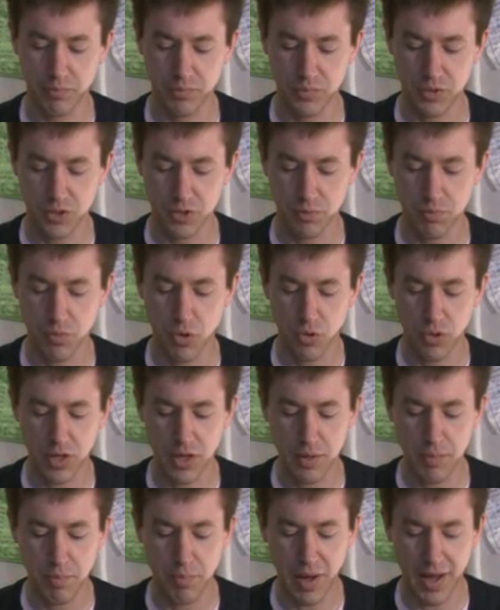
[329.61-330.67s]

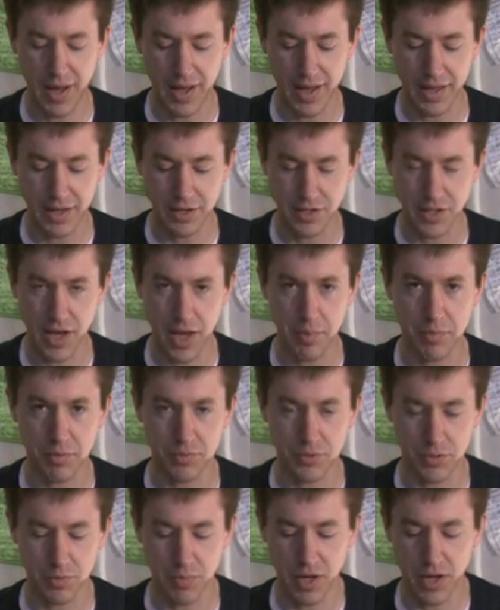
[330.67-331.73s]
smoky pine type of
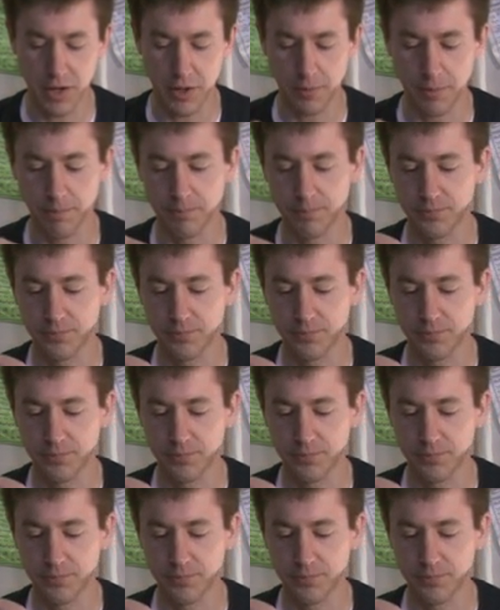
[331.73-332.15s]
smell.